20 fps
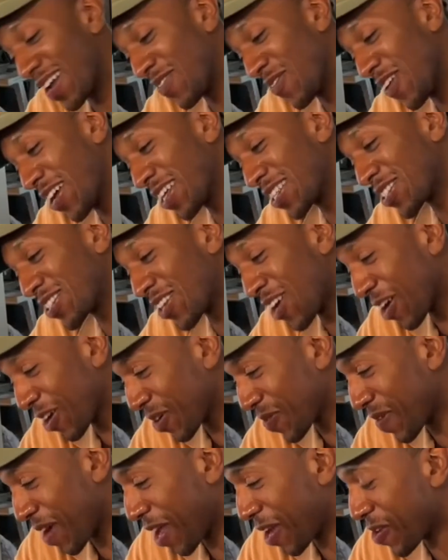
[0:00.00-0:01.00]
We could talk
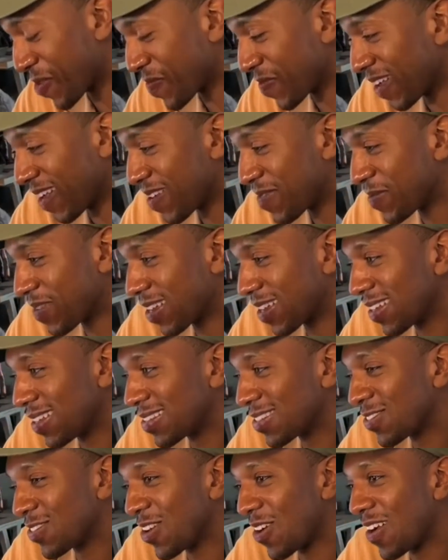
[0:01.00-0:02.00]
about it, man, because,
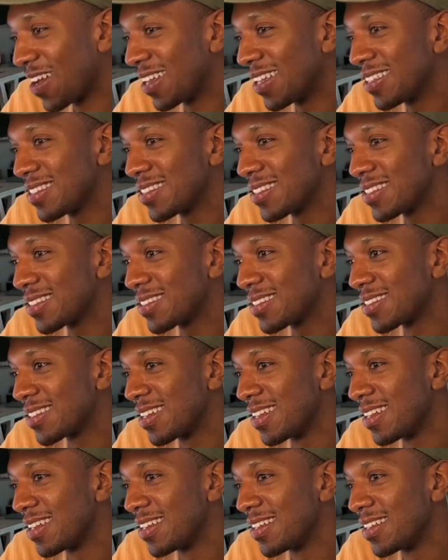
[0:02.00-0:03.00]
and this
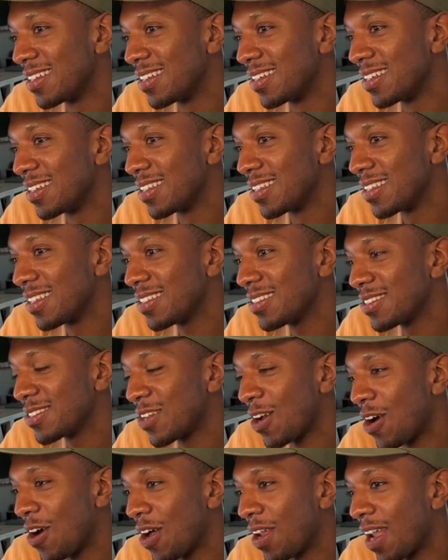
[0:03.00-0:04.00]
is
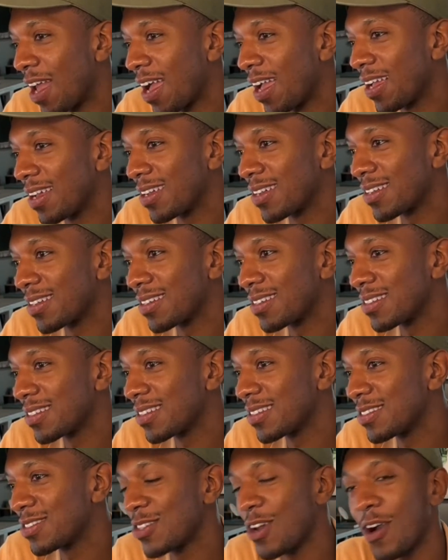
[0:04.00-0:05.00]

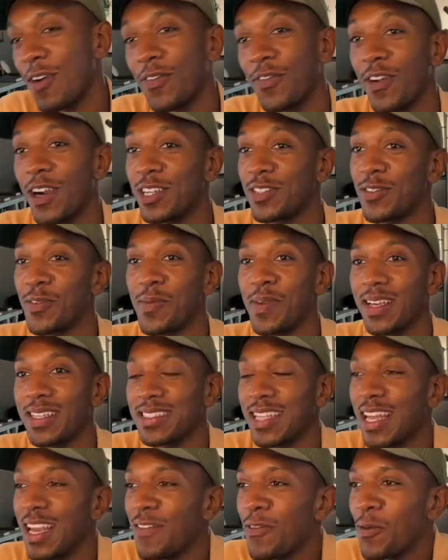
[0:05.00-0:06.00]
all fresh for me because I
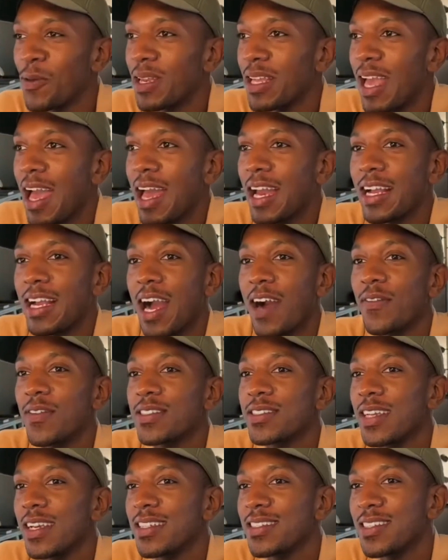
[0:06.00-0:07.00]
never really had a
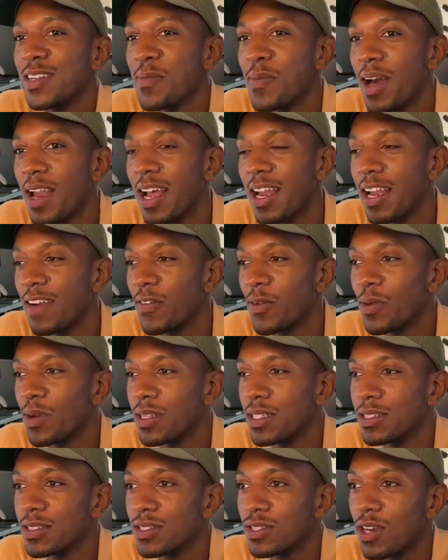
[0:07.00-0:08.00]
conversation about it. I never
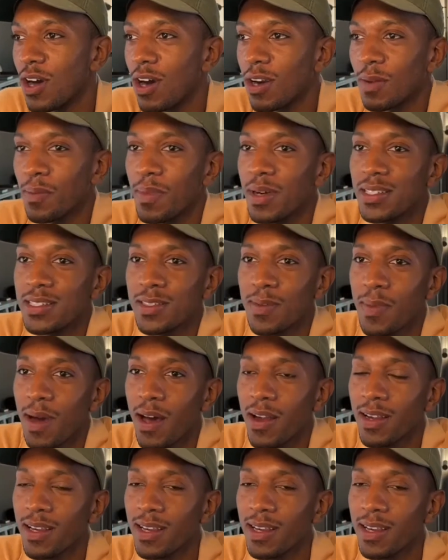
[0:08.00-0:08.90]
really talked much about it.